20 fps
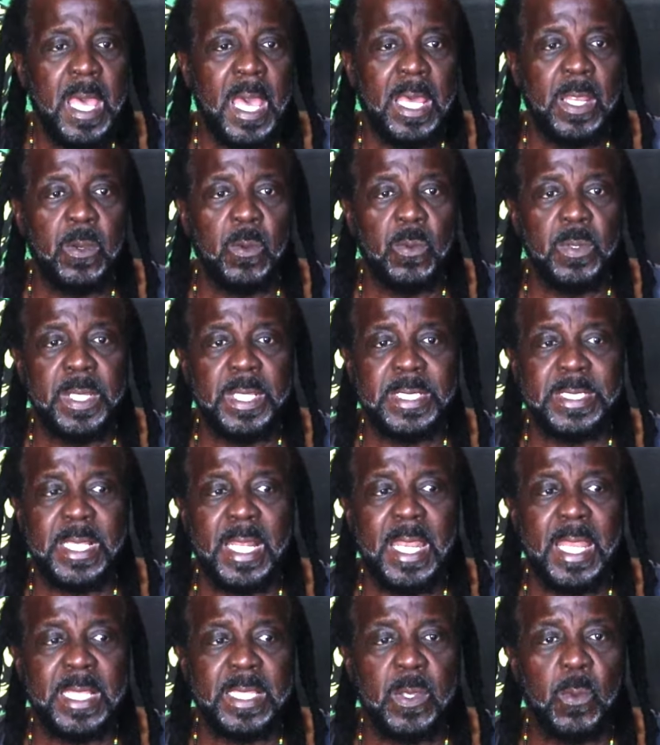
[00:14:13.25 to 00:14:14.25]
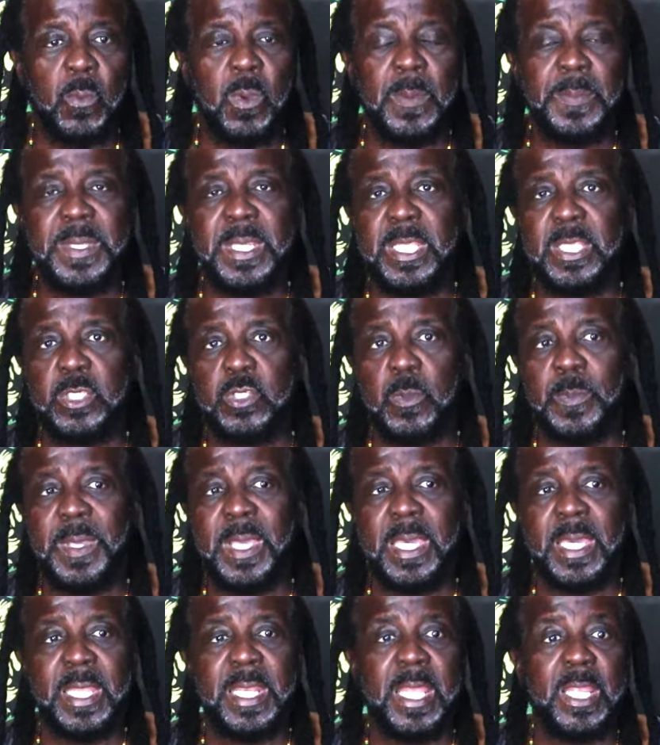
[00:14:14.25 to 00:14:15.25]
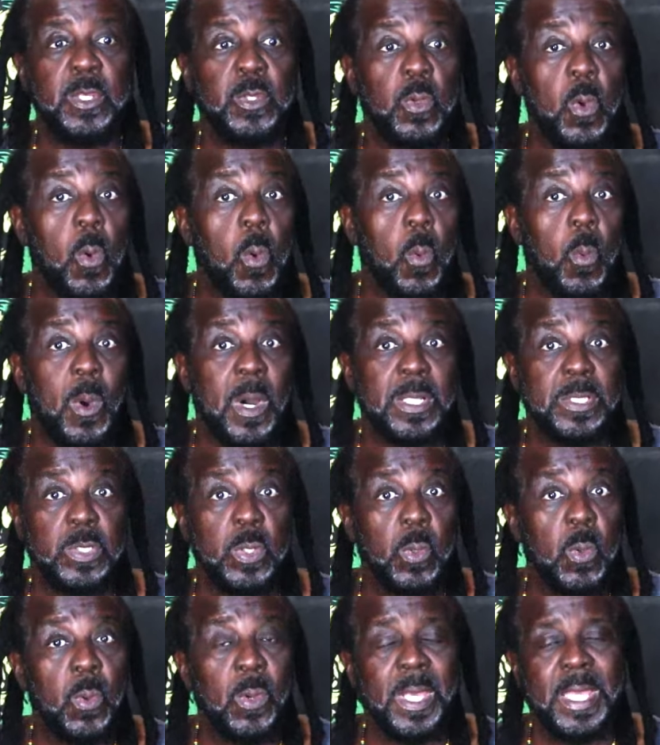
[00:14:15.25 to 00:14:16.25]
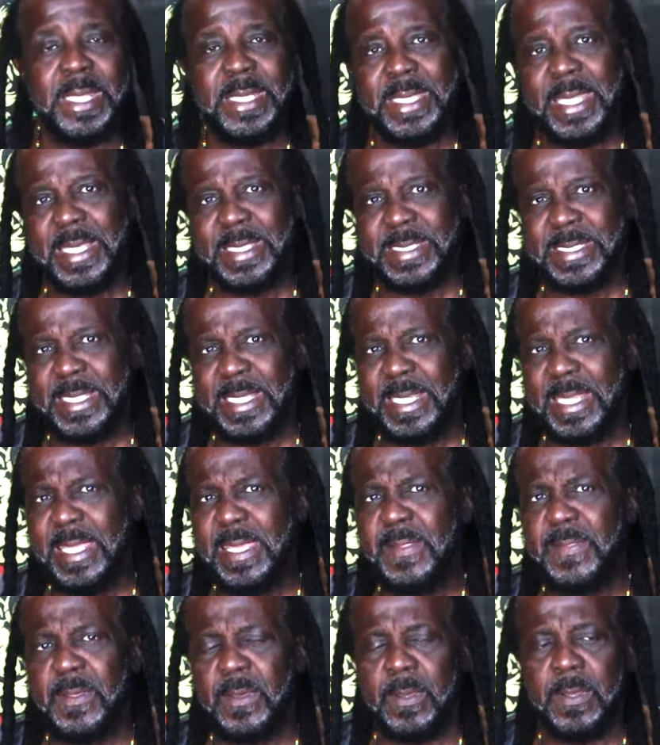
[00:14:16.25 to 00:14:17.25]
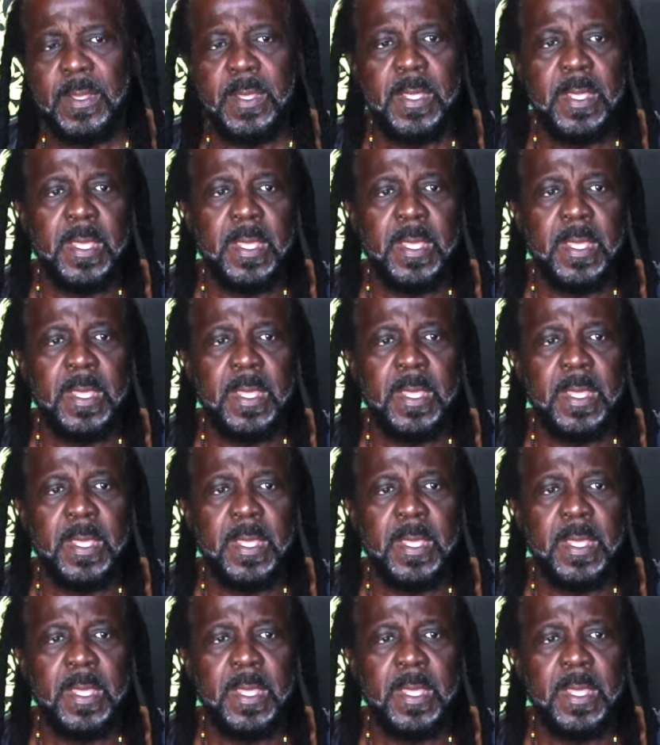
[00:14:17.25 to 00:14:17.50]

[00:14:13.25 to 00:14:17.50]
I know there's a lot of women in Jamaica that don't want to go get tested either.